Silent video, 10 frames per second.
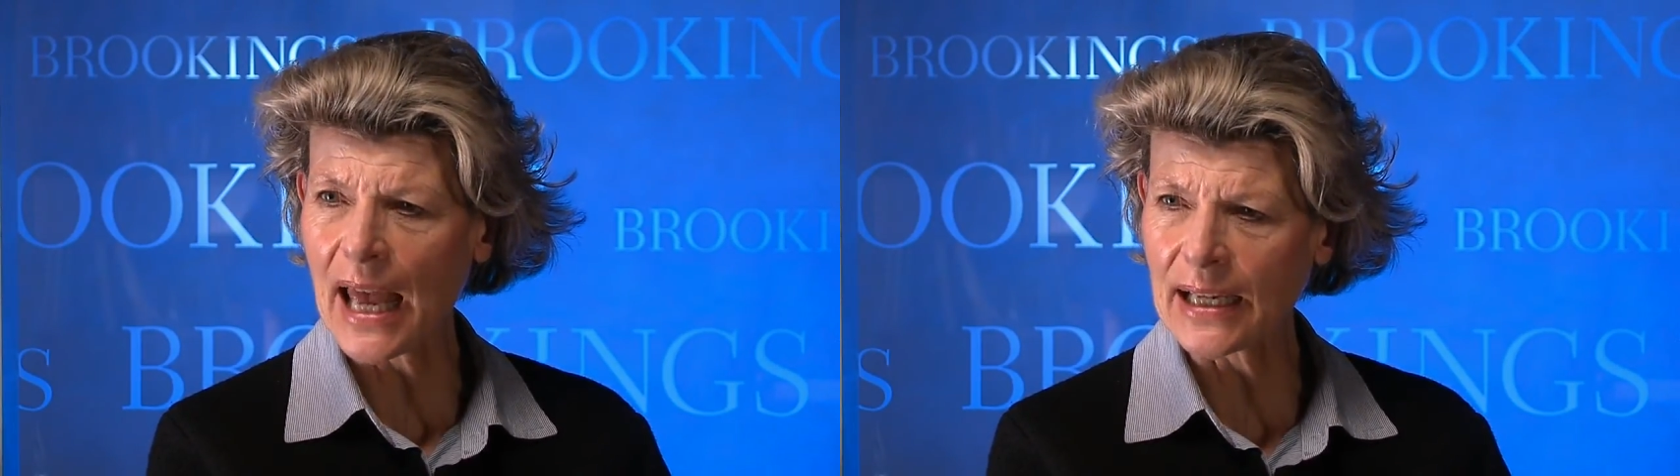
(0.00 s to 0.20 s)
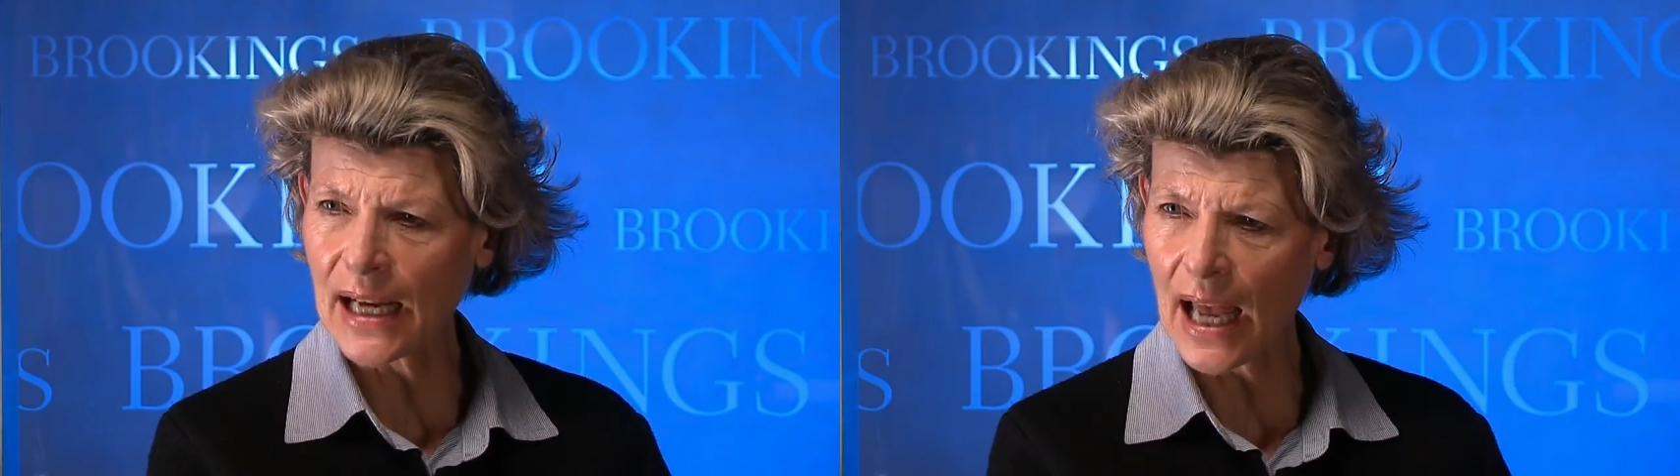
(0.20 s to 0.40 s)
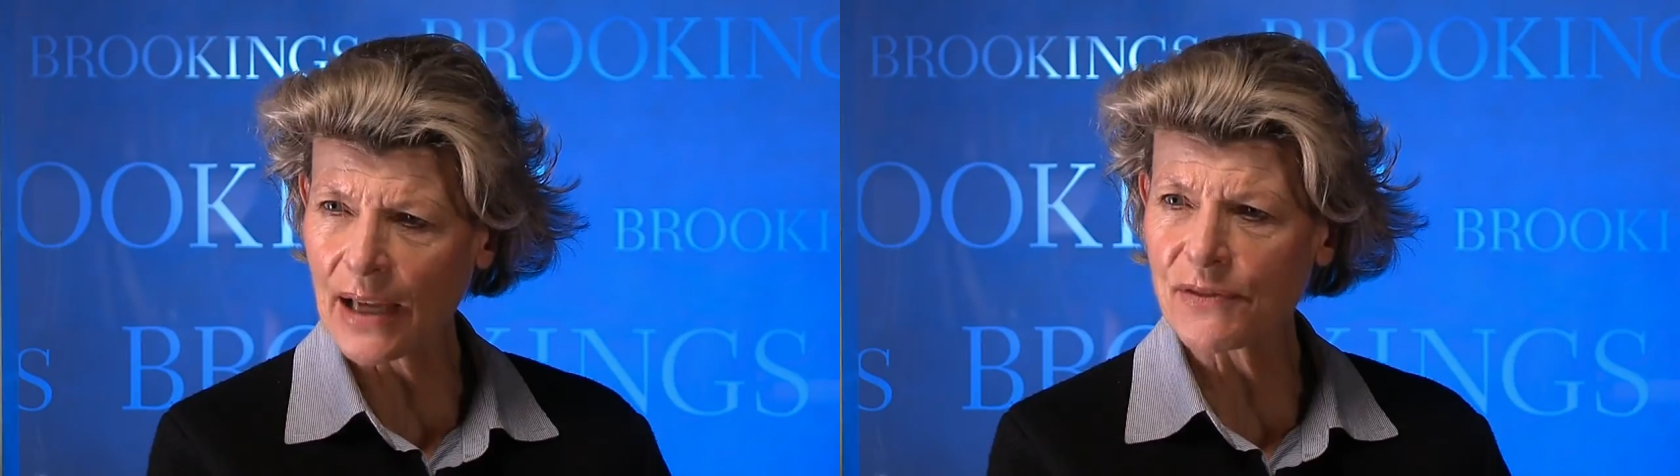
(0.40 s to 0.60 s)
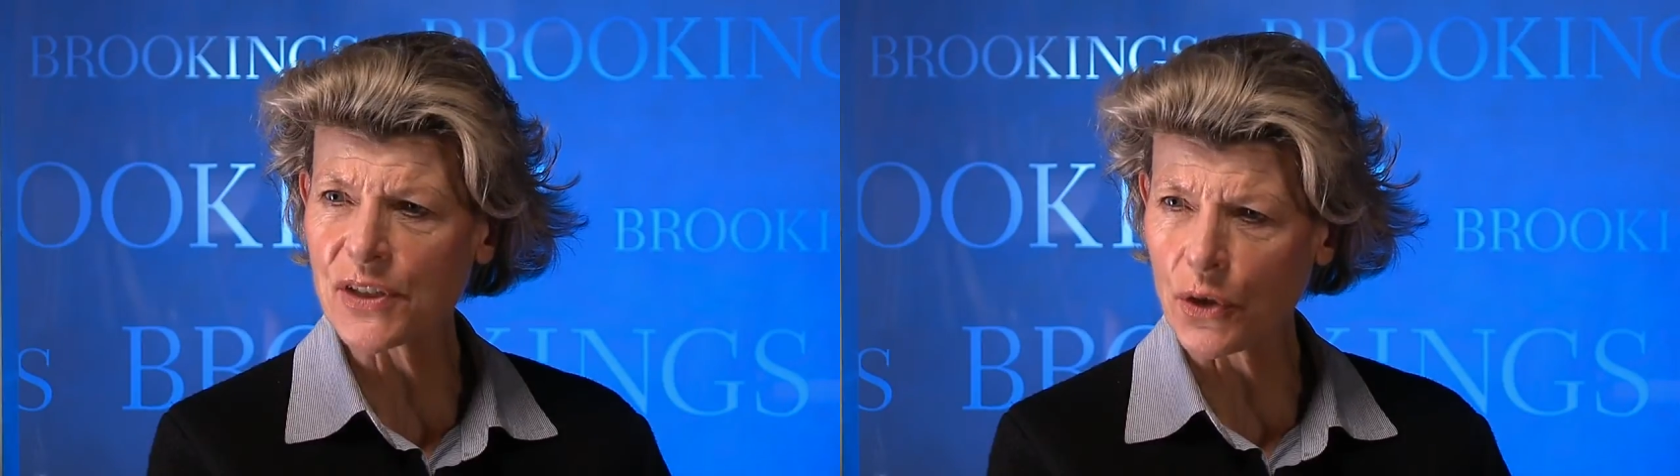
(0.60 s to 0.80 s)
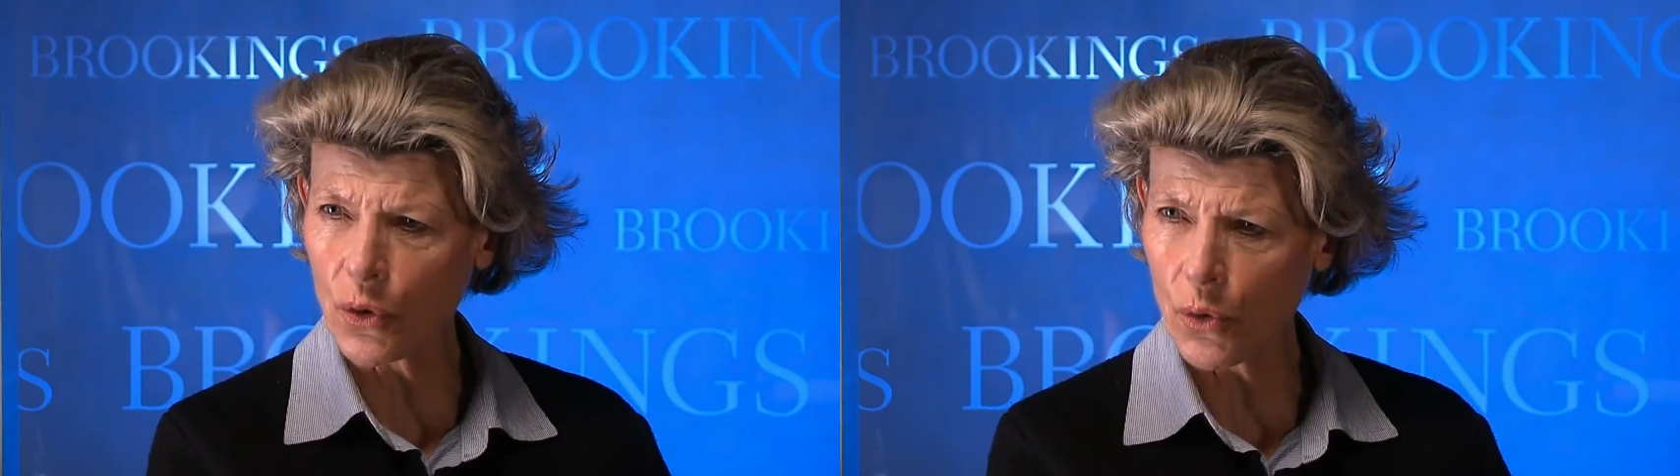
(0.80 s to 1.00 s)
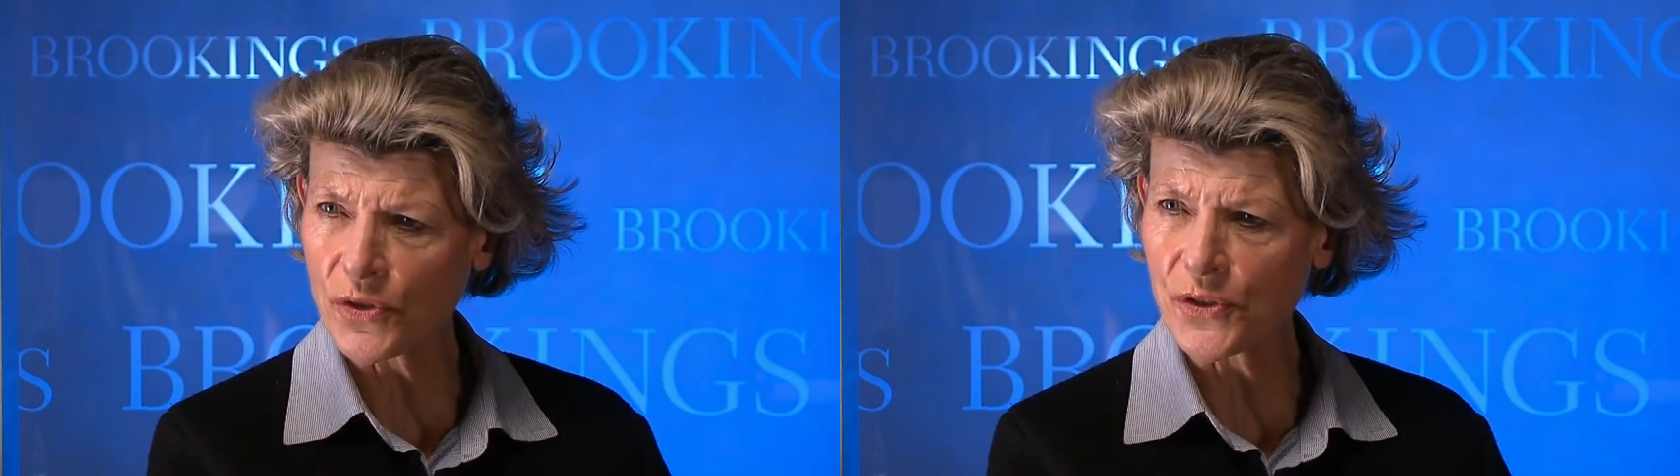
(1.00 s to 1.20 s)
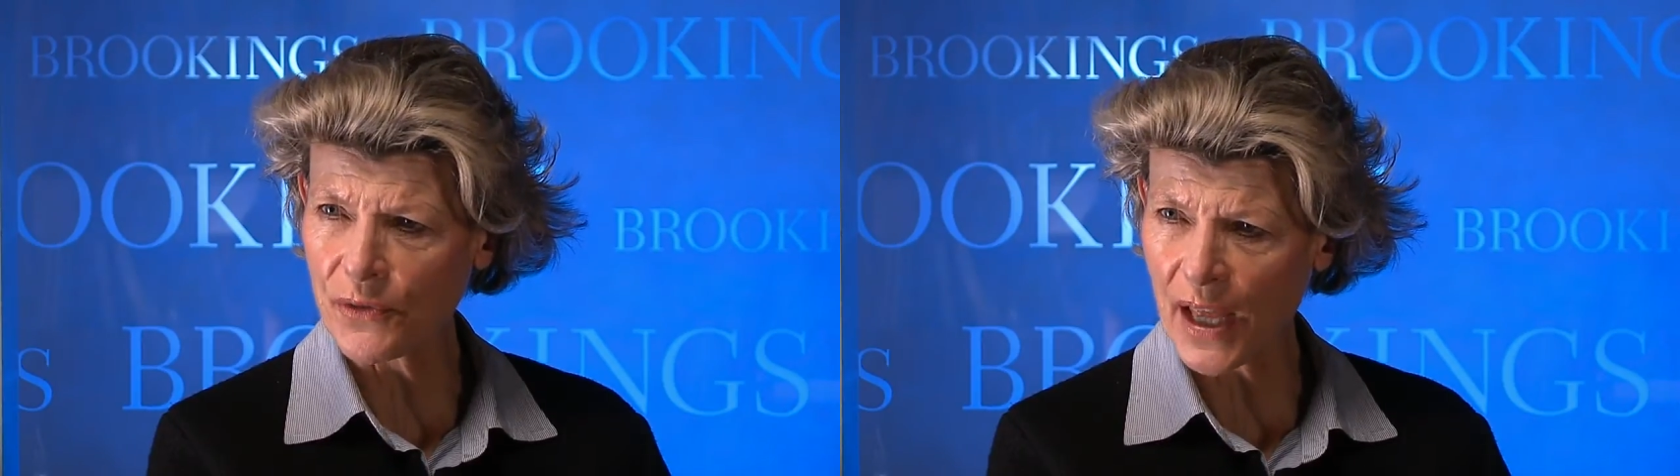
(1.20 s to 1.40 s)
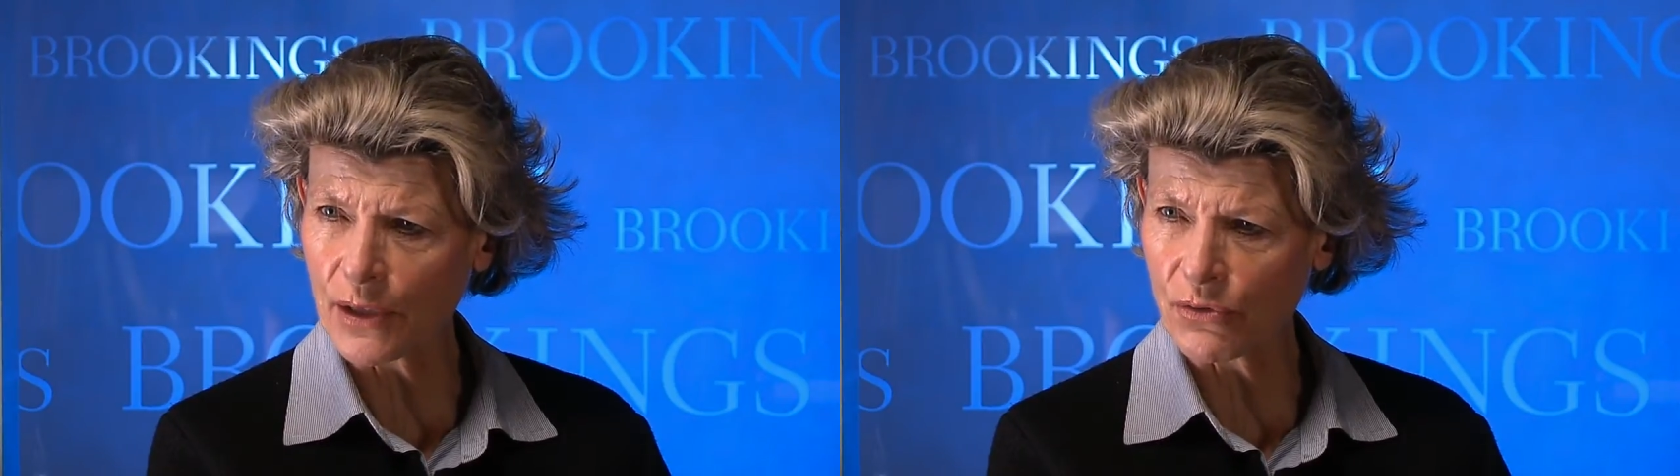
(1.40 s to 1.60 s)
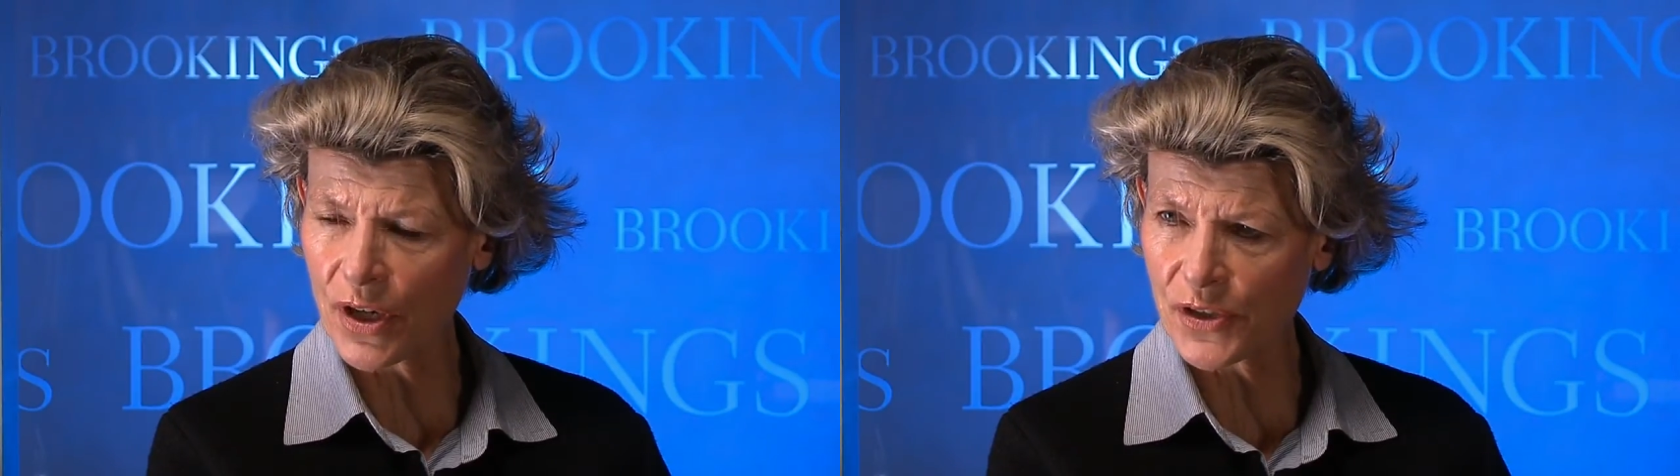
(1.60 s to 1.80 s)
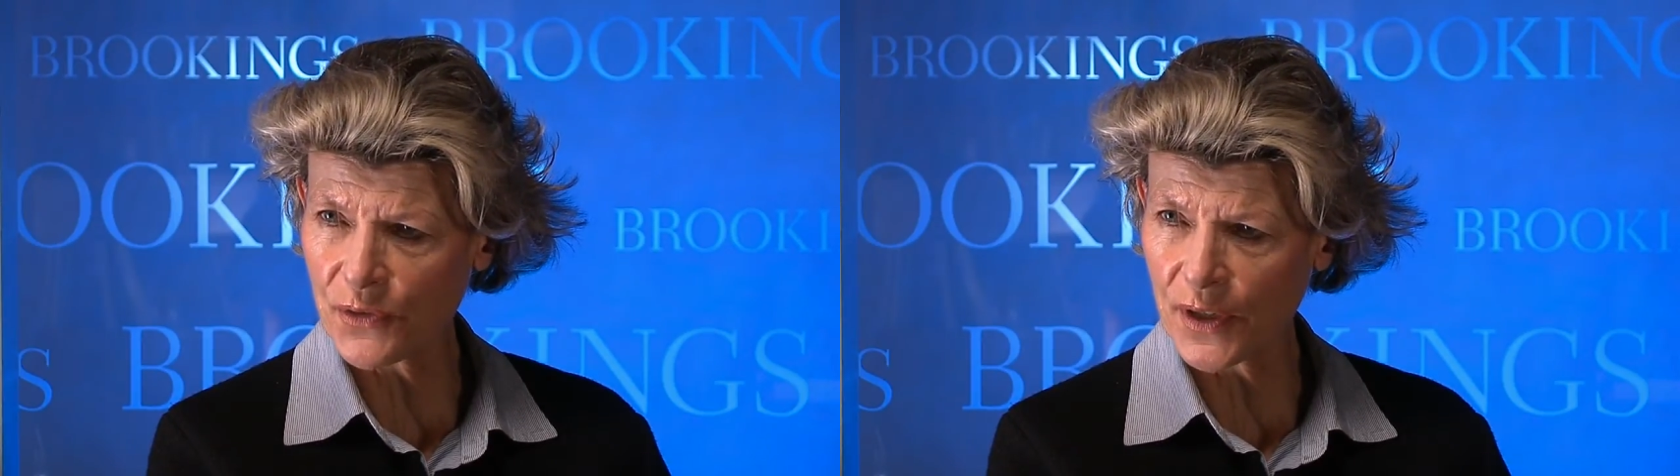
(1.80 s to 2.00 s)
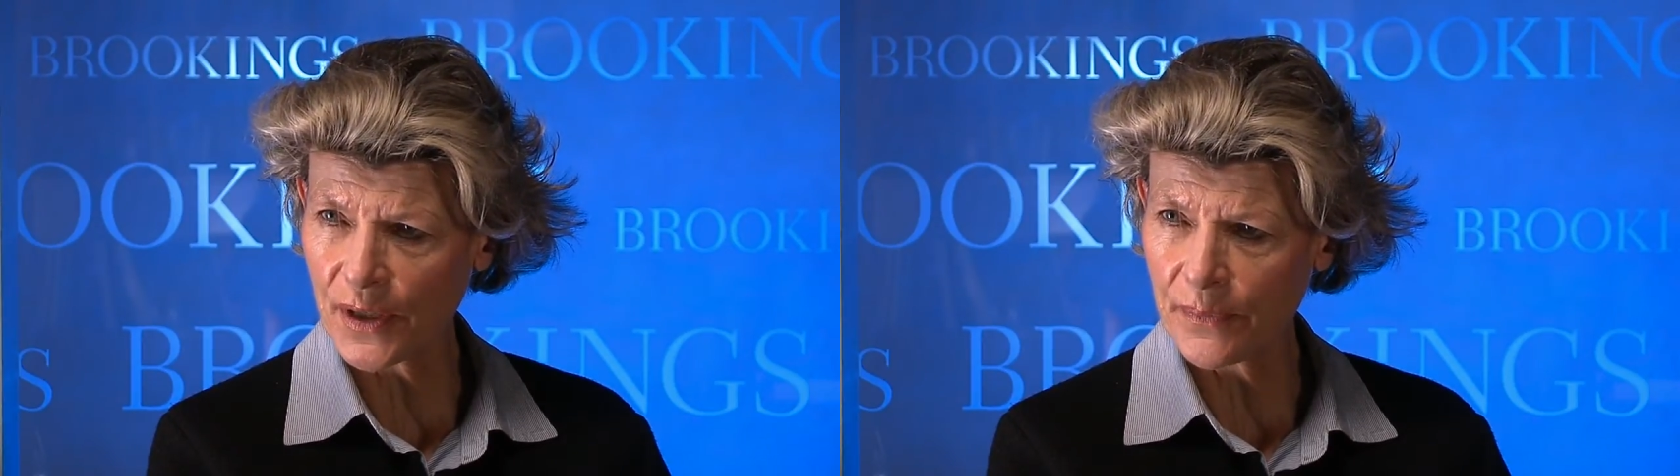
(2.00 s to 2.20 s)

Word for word: and lives in the course of that transfer.